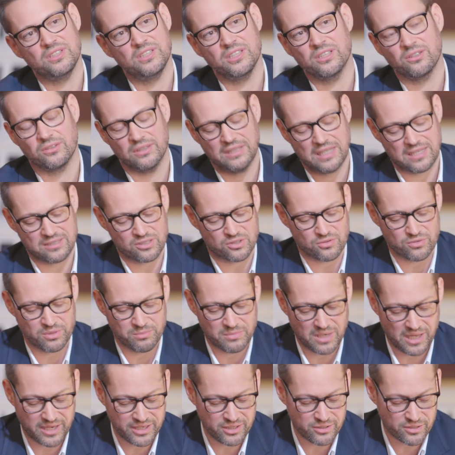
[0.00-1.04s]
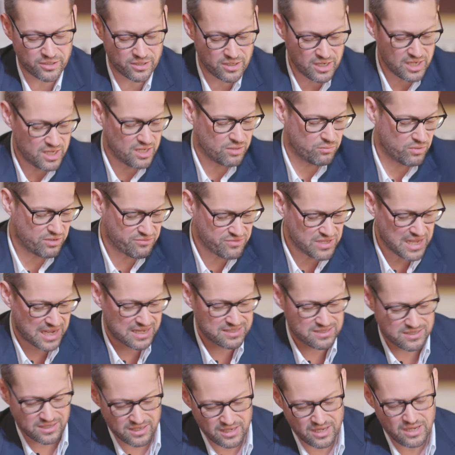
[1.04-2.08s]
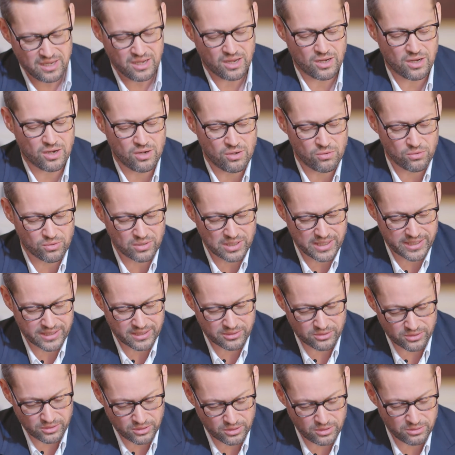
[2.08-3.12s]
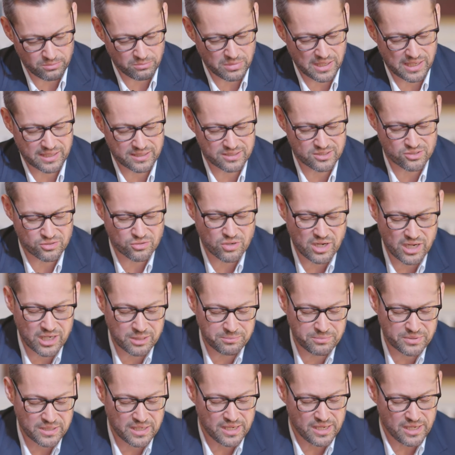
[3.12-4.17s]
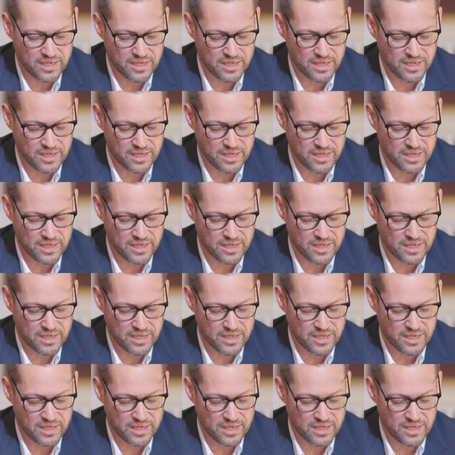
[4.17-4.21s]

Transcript: see on that streamliner with that uh, long like black stripe.